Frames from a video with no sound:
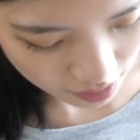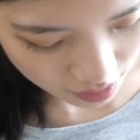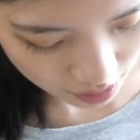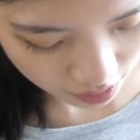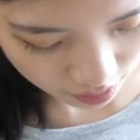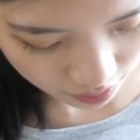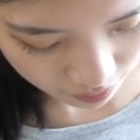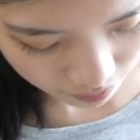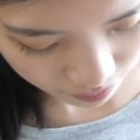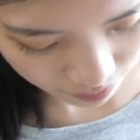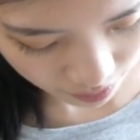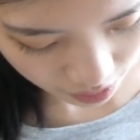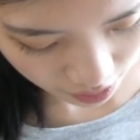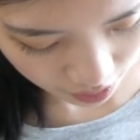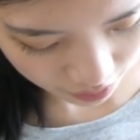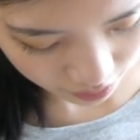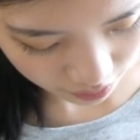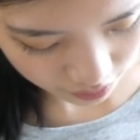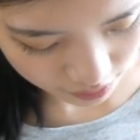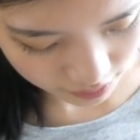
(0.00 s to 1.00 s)

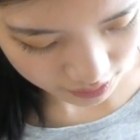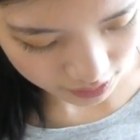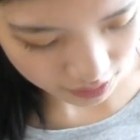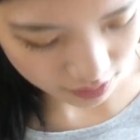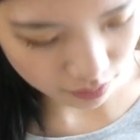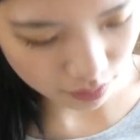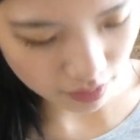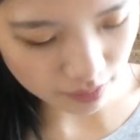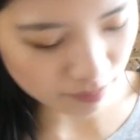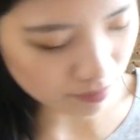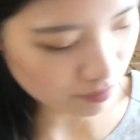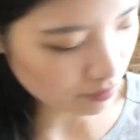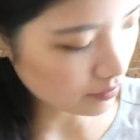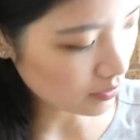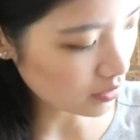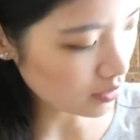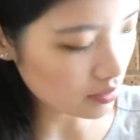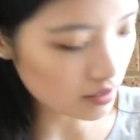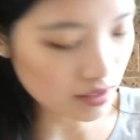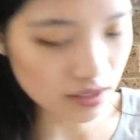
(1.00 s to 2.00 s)
Other zinc
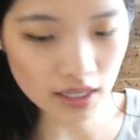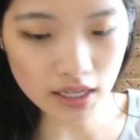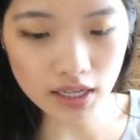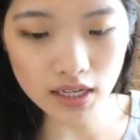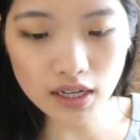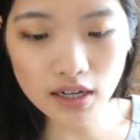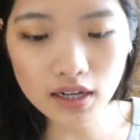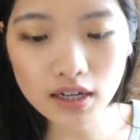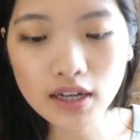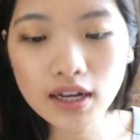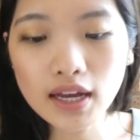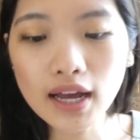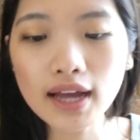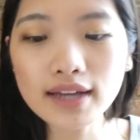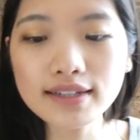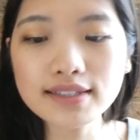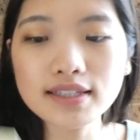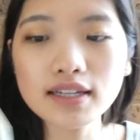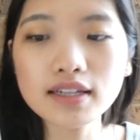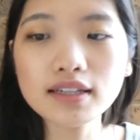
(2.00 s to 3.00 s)
ones here,
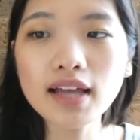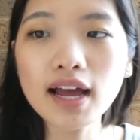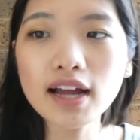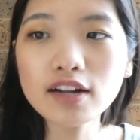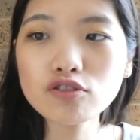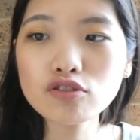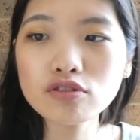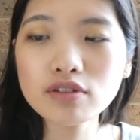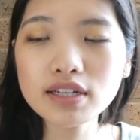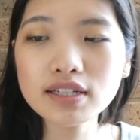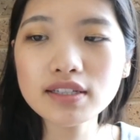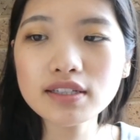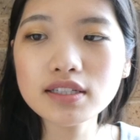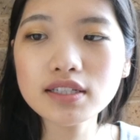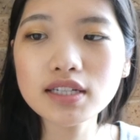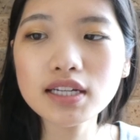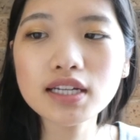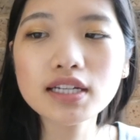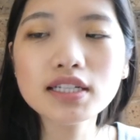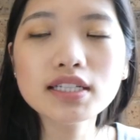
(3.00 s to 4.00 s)
it's a Natural
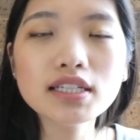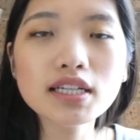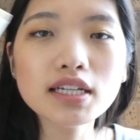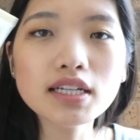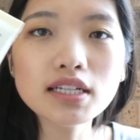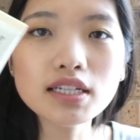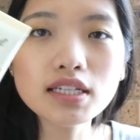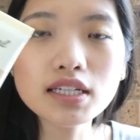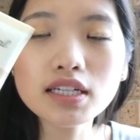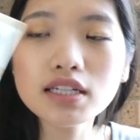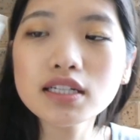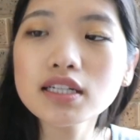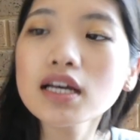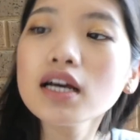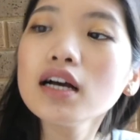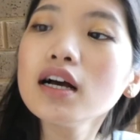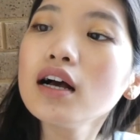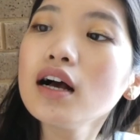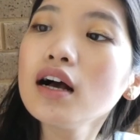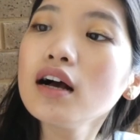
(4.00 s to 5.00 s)
Instinct Tinted
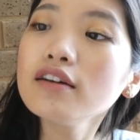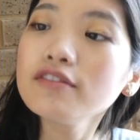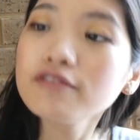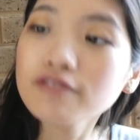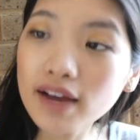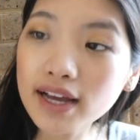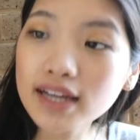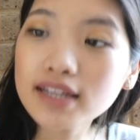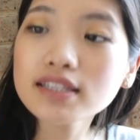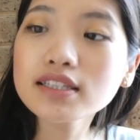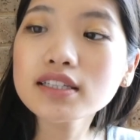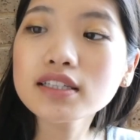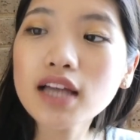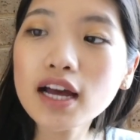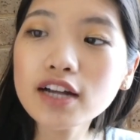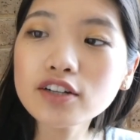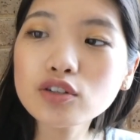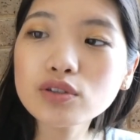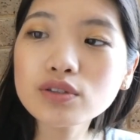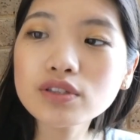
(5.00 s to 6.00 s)
Face
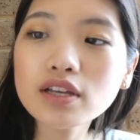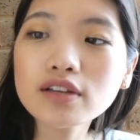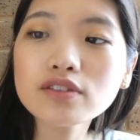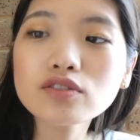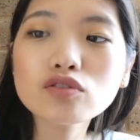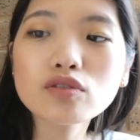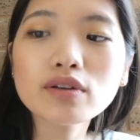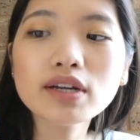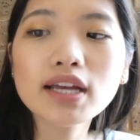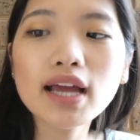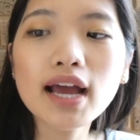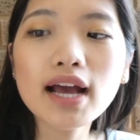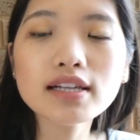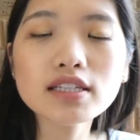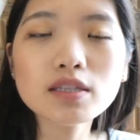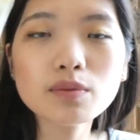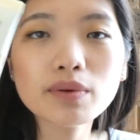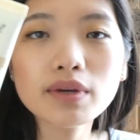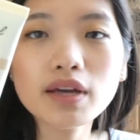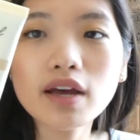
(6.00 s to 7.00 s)
Natural Sunscreen
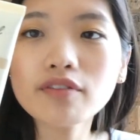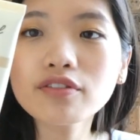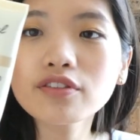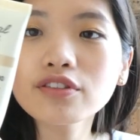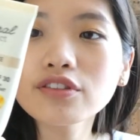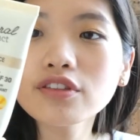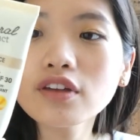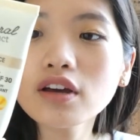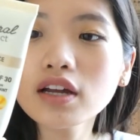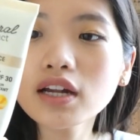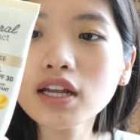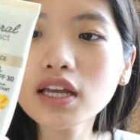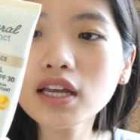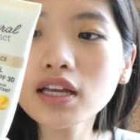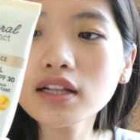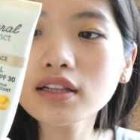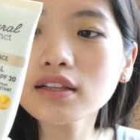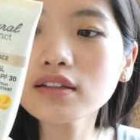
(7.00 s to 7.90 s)
SPF 30.